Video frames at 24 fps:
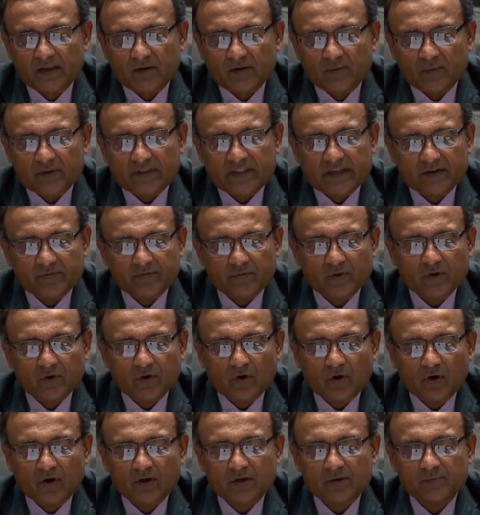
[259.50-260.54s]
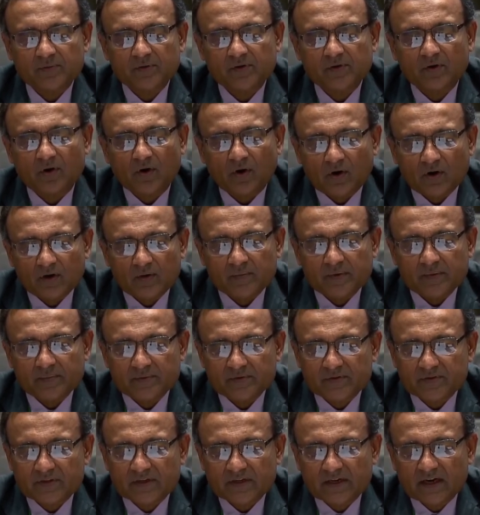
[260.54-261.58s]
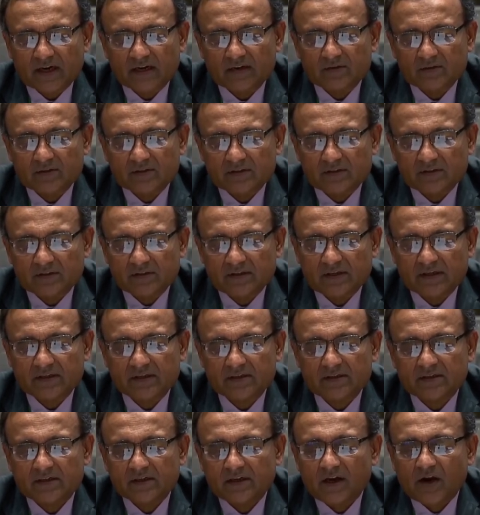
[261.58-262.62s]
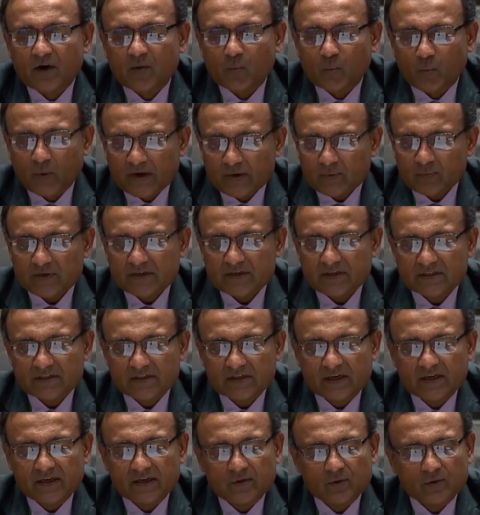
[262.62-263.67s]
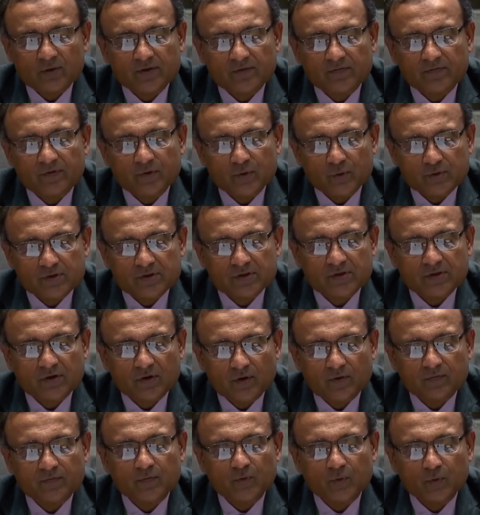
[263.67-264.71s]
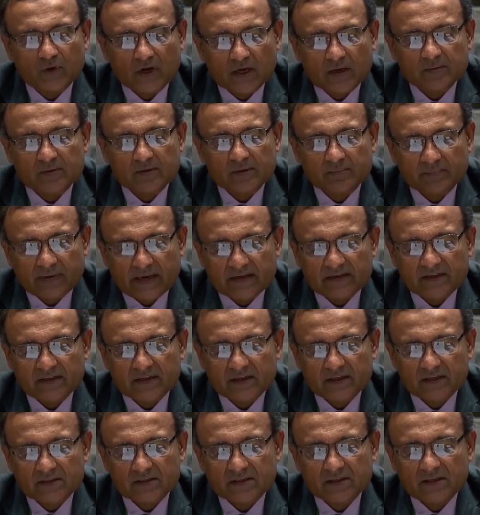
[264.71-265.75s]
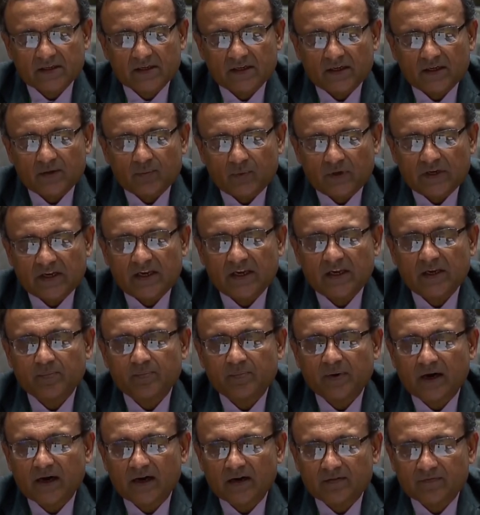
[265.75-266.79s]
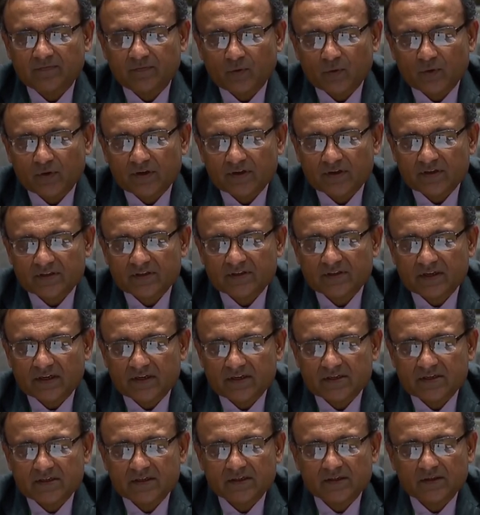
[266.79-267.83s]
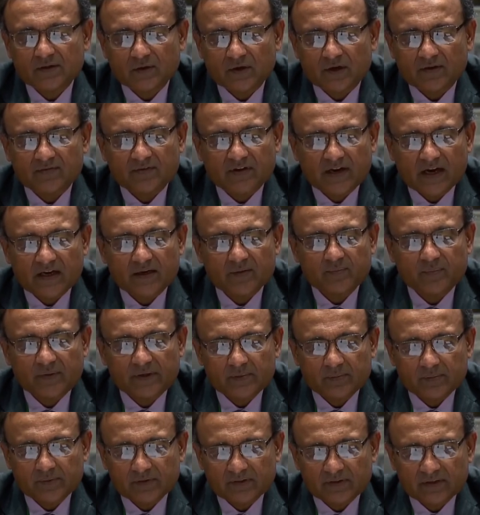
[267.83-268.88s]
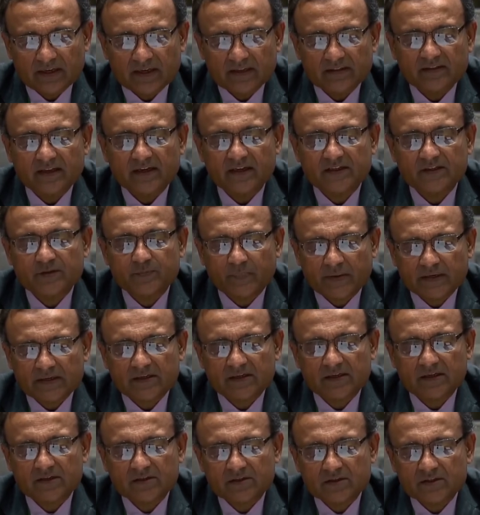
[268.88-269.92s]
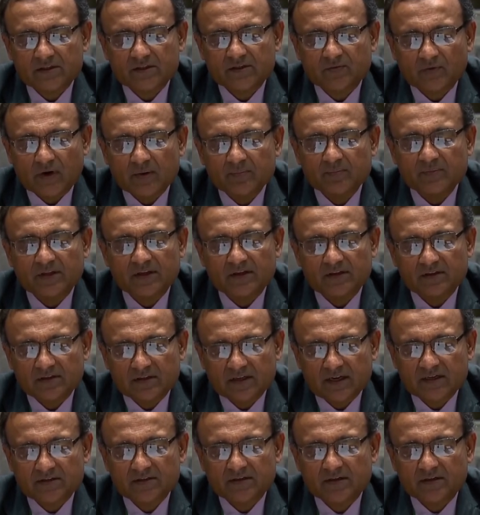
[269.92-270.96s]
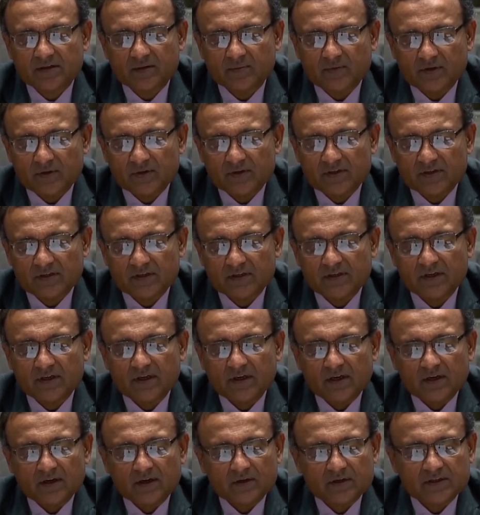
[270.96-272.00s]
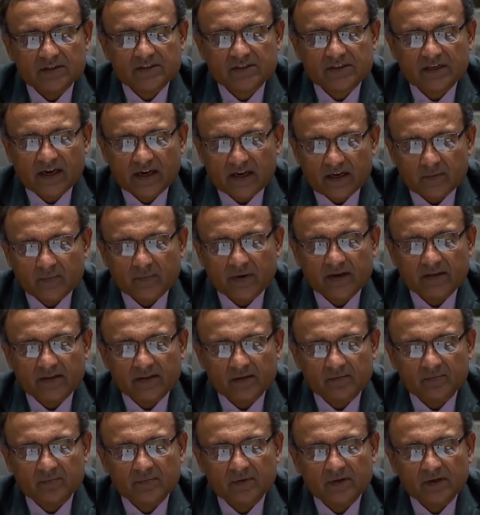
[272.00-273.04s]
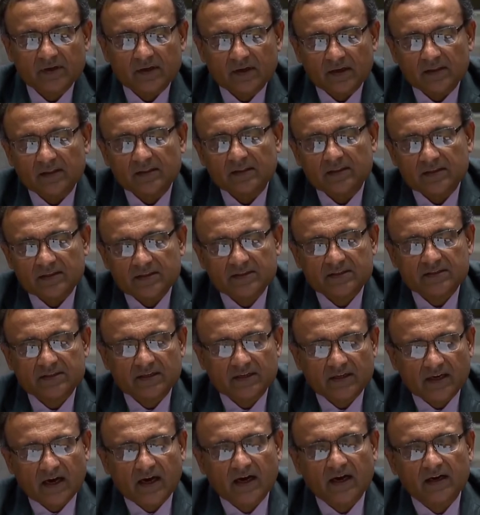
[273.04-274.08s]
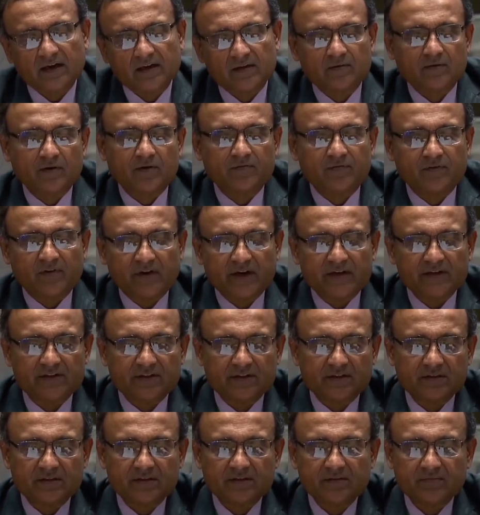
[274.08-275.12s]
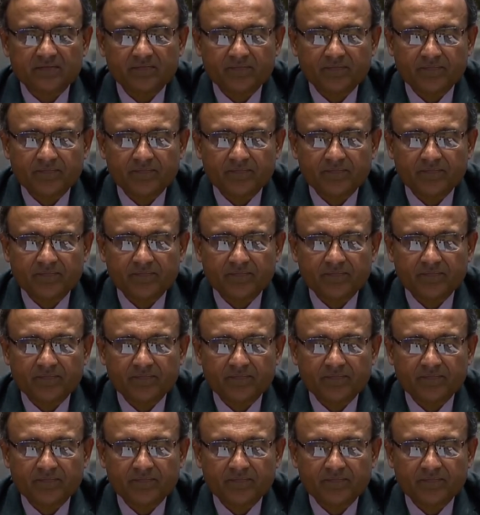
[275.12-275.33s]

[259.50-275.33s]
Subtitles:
We therefore call upon all members of the Council that when we decide on the future of UNAMA mandate, we keep our focus centered on Afghan people and their expectations from the international community to stand by them in this hour of crisis.